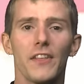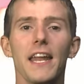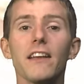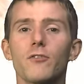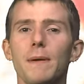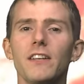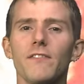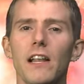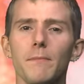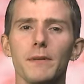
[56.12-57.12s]
The next big
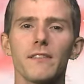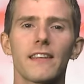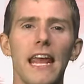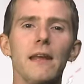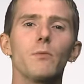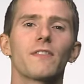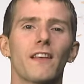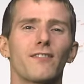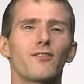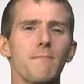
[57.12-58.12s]
developments came with
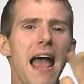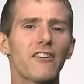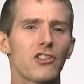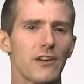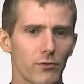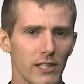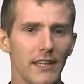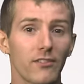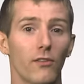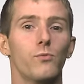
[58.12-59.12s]
the smash hit
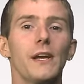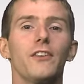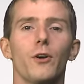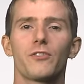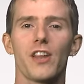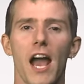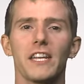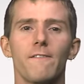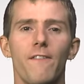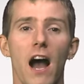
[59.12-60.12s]
release of Windows
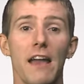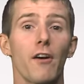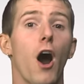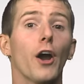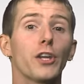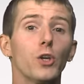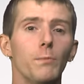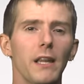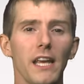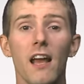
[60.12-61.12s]
95,
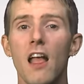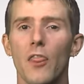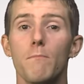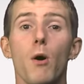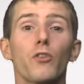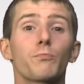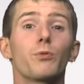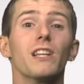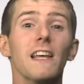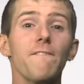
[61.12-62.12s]
arguably the most
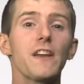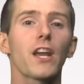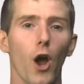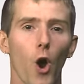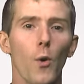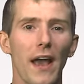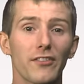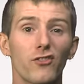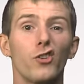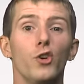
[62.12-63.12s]
prolific
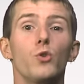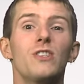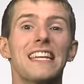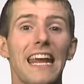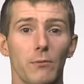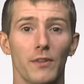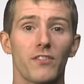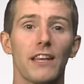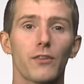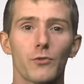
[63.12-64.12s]
OS to date, with
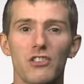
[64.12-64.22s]
sales